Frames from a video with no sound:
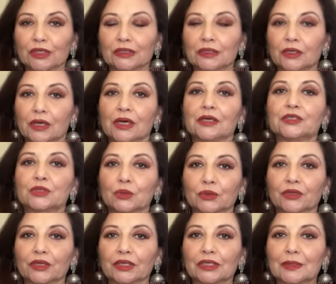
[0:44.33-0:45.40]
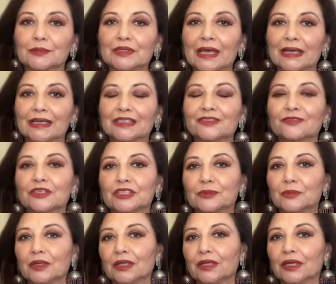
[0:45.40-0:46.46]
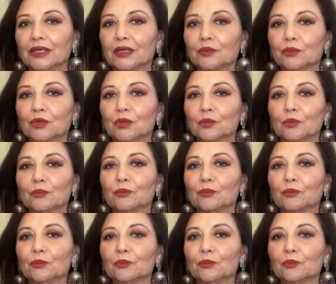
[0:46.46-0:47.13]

uh, solar eclipse and its visibility will